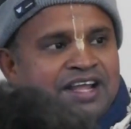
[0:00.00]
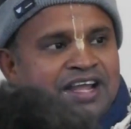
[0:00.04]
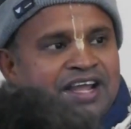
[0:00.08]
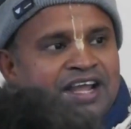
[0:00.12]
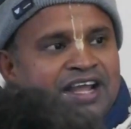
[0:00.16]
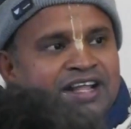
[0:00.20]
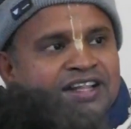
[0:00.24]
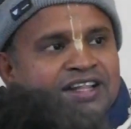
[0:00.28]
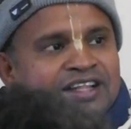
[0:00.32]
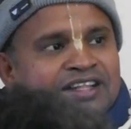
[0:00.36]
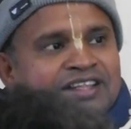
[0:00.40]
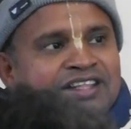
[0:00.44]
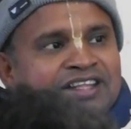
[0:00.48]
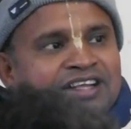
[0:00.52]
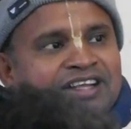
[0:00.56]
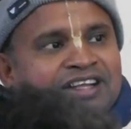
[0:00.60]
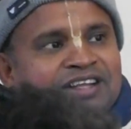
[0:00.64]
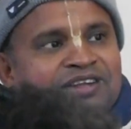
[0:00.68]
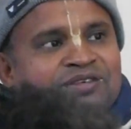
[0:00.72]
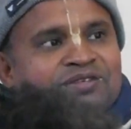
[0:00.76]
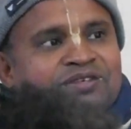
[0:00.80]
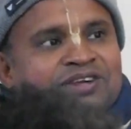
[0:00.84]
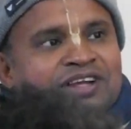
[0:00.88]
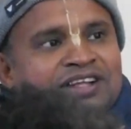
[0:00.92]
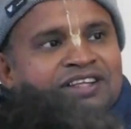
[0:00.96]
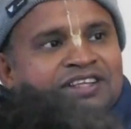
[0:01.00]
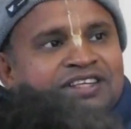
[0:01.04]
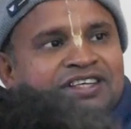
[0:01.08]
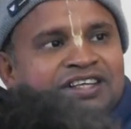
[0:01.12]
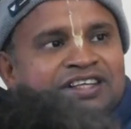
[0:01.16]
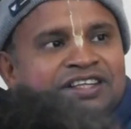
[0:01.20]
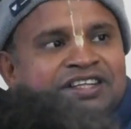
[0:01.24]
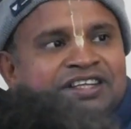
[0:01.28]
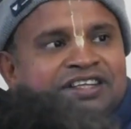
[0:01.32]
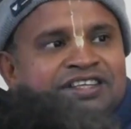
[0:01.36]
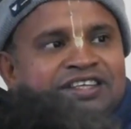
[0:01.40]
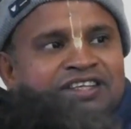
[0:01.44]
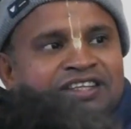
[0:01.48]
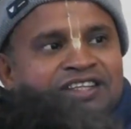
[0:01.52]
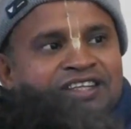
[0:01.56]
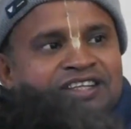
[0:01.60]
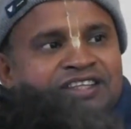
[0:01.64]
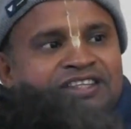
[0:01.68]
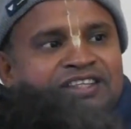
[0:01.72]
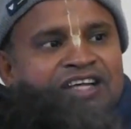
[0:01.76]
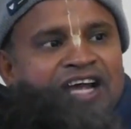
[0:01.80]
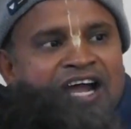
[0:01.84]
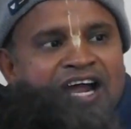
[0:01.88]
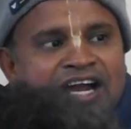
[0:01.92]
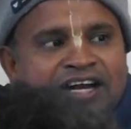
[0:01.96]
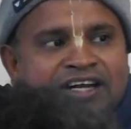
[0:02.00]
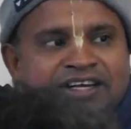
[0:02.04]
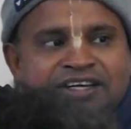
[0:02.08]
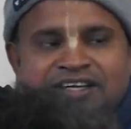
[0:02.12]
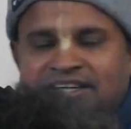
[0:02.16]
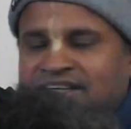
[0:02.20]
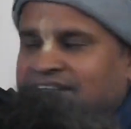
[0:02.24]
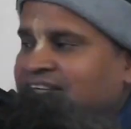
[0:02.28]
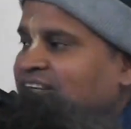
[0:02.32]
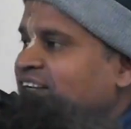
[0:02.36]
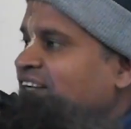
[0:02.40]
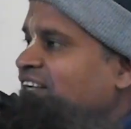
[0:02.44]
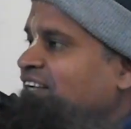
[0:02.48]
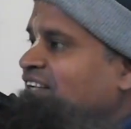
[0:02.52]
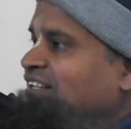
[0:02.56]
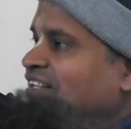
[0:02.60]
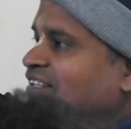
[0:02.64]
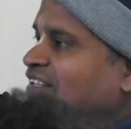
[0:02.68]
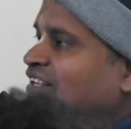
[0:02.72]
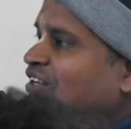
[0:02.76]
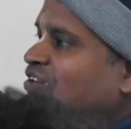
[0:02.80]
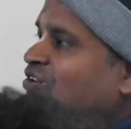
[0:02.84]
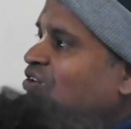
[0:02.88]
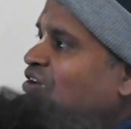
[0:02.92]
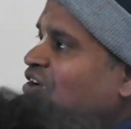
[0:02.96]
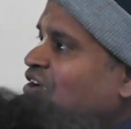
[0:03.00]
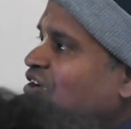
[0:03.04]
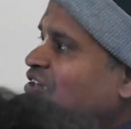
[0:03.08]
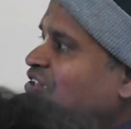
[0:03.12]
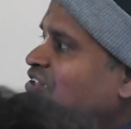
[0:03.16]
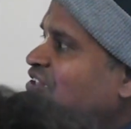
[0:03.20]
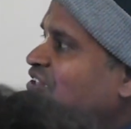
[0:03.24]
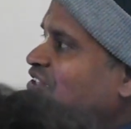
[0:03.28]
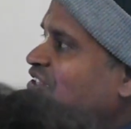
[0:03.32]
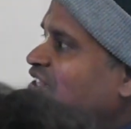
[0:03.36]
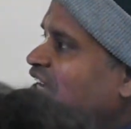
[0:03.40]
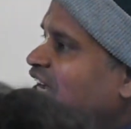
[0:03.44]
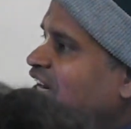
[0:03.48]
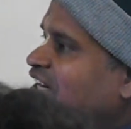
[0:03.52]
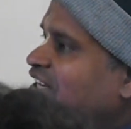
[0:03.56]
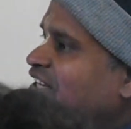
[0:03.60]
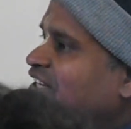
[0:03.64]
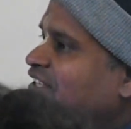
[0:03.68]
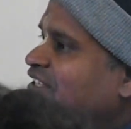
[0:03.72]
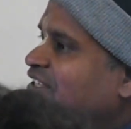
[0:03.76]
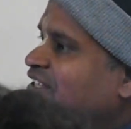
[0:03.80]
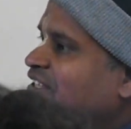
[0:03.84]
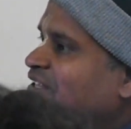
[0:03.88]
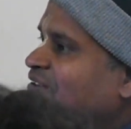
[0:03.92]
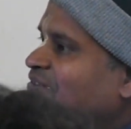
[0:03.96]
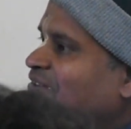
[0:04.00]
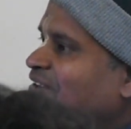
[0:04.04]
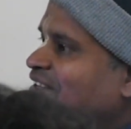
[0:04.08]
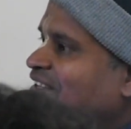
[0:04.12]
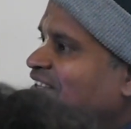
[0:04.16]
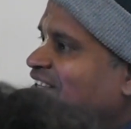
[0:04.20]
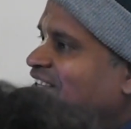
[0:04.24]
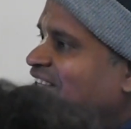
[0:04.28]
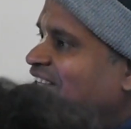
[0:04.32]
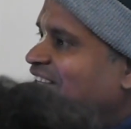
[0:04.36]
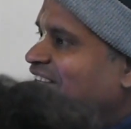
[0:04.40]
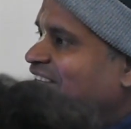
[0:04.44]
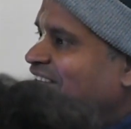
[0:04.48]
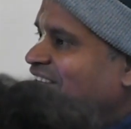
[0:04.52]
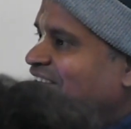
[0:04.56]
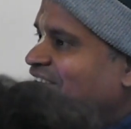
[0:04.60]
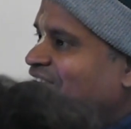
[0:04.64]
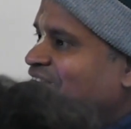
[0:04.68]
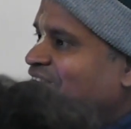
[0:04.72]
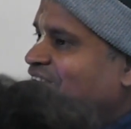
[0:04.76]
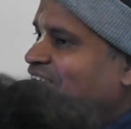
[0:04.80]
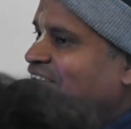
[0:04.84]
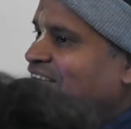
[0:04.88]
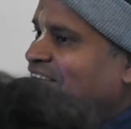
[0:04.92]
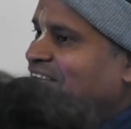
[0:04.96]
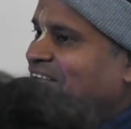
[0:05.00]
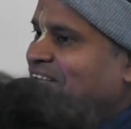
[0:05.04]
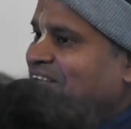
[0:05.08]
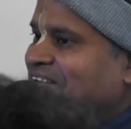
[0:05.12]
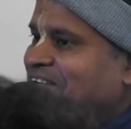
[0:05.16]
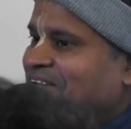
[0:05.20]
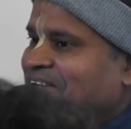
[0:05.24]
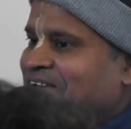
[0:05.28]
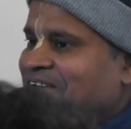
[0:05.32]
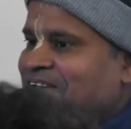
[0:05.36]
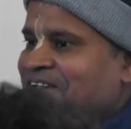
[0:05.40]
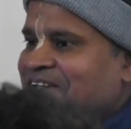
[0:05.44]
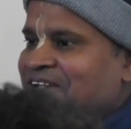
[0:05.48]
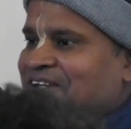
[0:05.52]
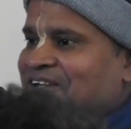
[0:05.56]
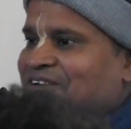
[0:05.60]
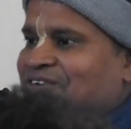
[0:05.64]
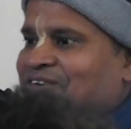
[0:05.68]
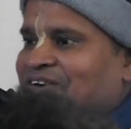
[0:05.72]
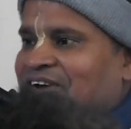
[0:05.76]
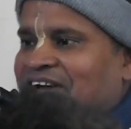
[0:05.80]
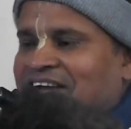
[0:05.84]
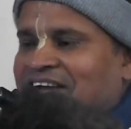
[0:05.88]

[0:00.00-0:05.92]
Anything. You can see this is the chart. The cost chart is given here. Okay. So